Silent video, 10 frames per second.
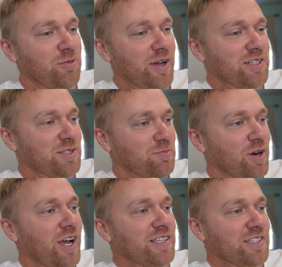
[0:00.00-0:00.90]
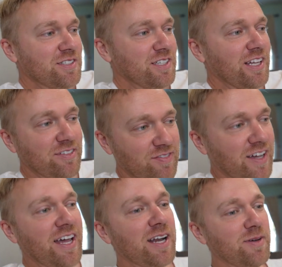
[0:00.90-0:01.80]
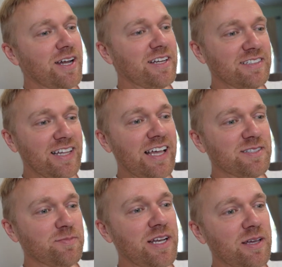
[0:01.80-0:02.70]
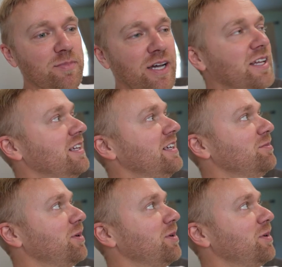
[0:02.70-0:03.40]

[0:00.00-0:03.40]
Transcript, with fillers: only way to surprise is to like find out about it last minute. Yeah.